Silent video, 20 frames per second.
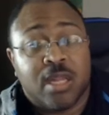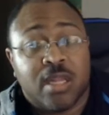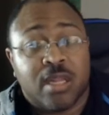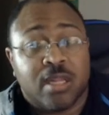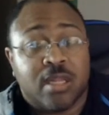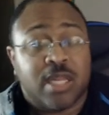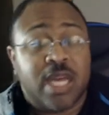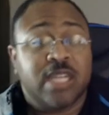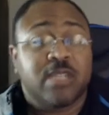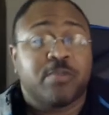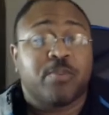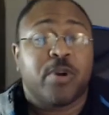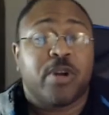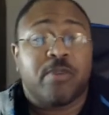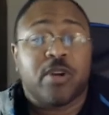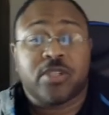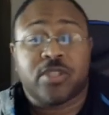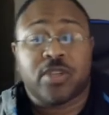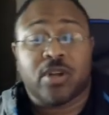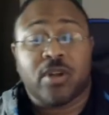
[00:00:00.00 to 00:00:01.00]
that's pretty
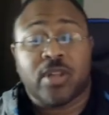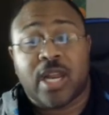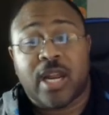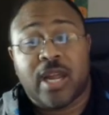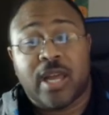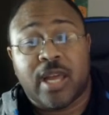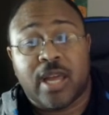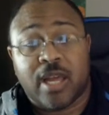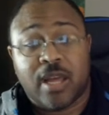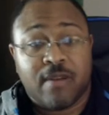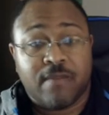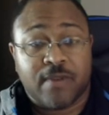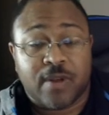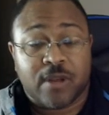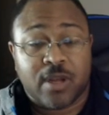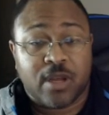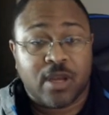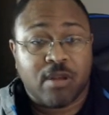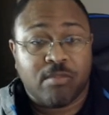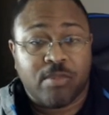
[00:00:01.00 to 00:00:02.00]
much all that I have.
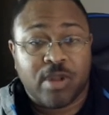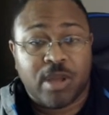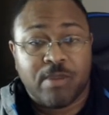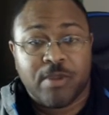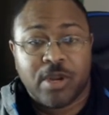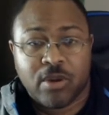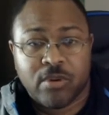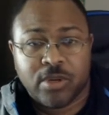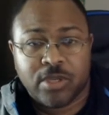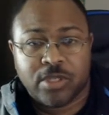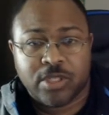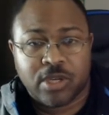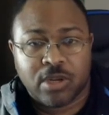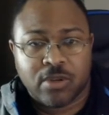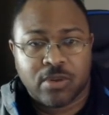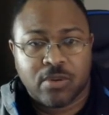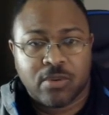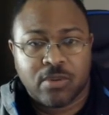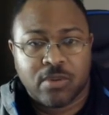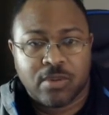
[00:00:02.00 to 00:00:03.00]
Let me know what
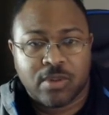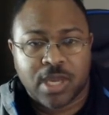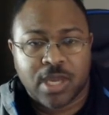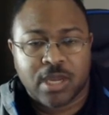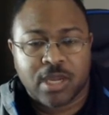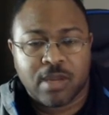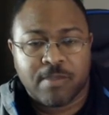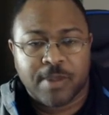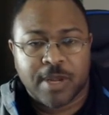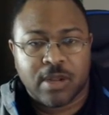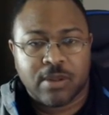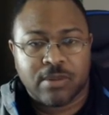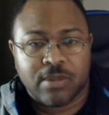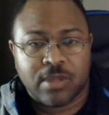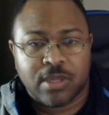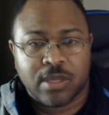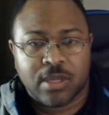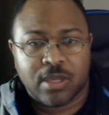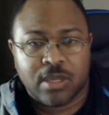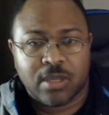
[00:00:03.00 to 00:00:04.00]
y'all think about
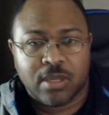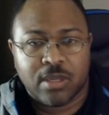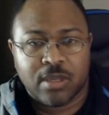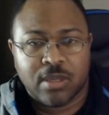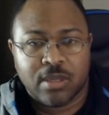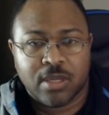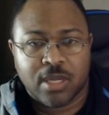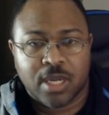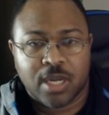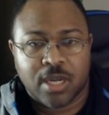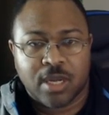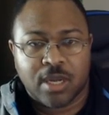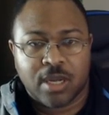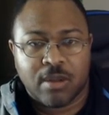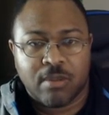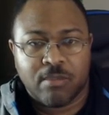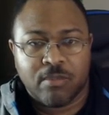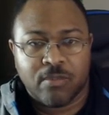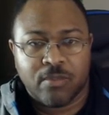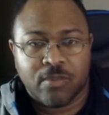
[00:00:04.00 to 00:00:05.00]
the
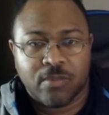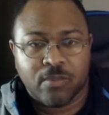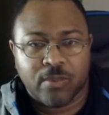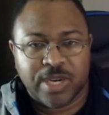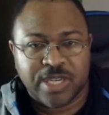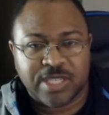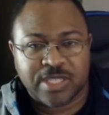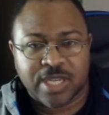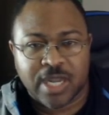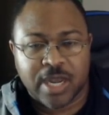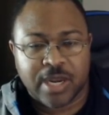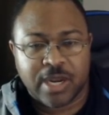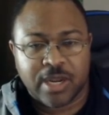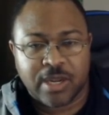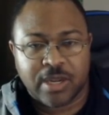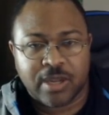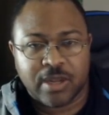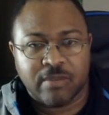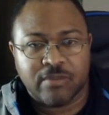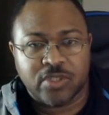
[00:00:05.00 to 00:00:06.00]

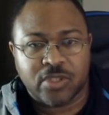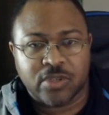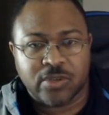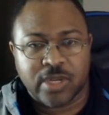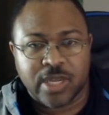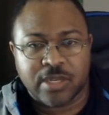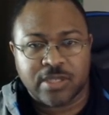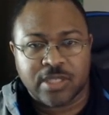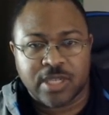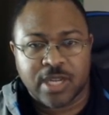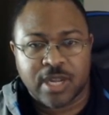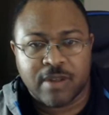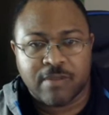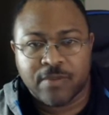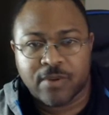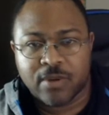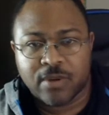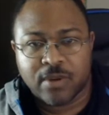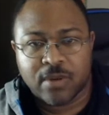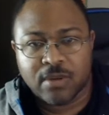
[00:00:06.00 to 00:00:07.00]
re-signing of Julian
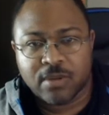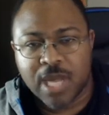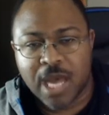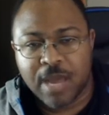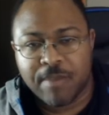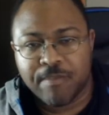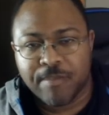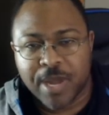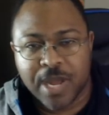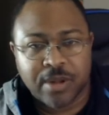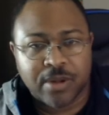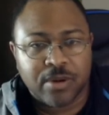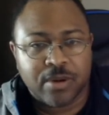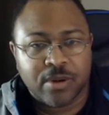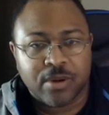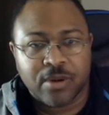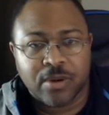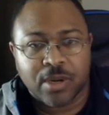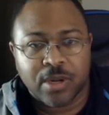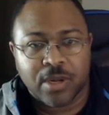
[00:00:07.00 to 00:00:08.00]
Stanford,
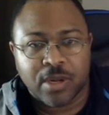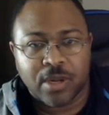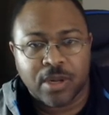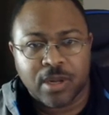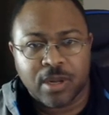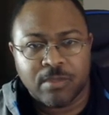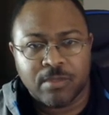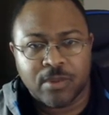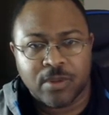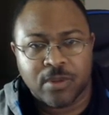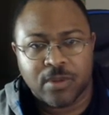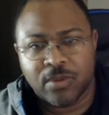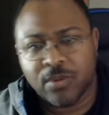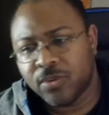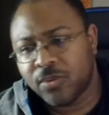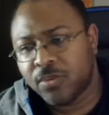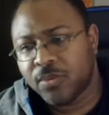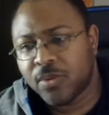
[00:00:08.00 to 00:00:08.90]
linebacker, who